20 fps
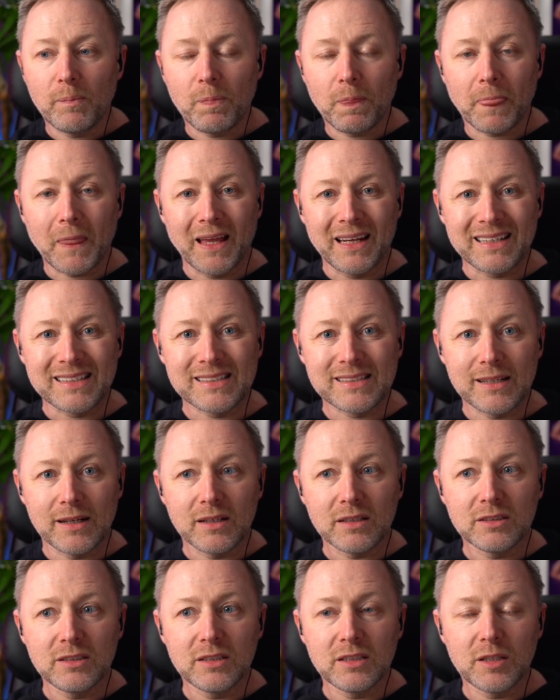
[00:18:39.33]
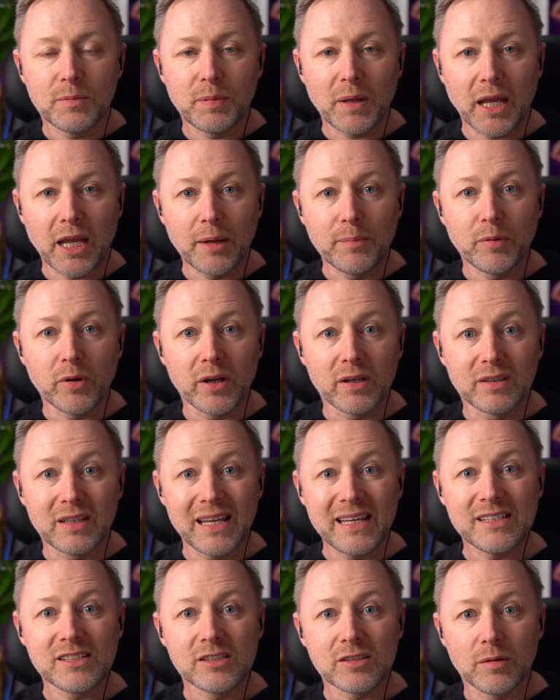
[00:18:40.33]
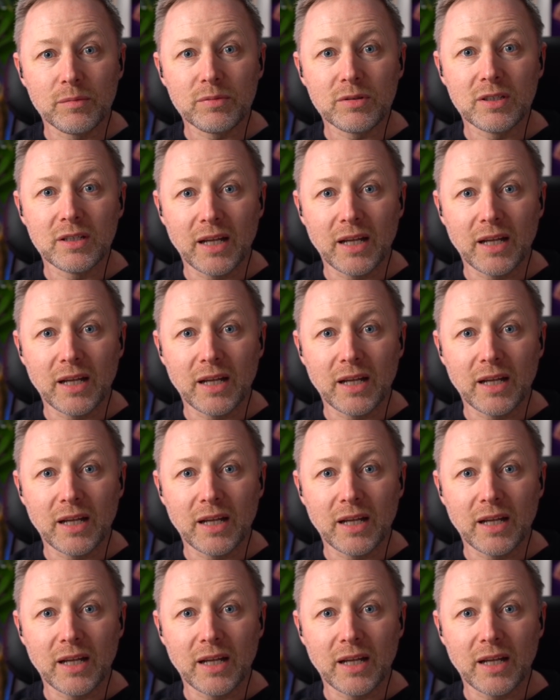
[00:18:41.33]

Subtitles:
And I started to be able to do something